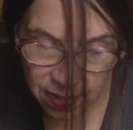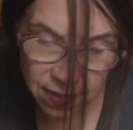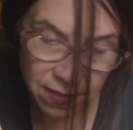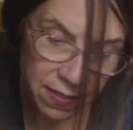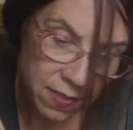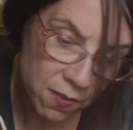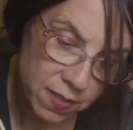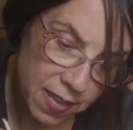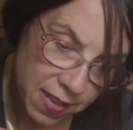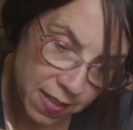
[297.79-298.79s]
It's so
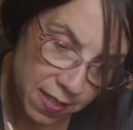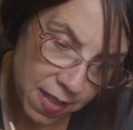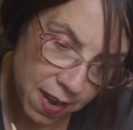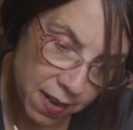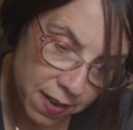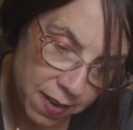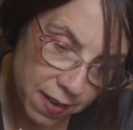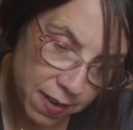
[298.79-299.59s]
tight in there.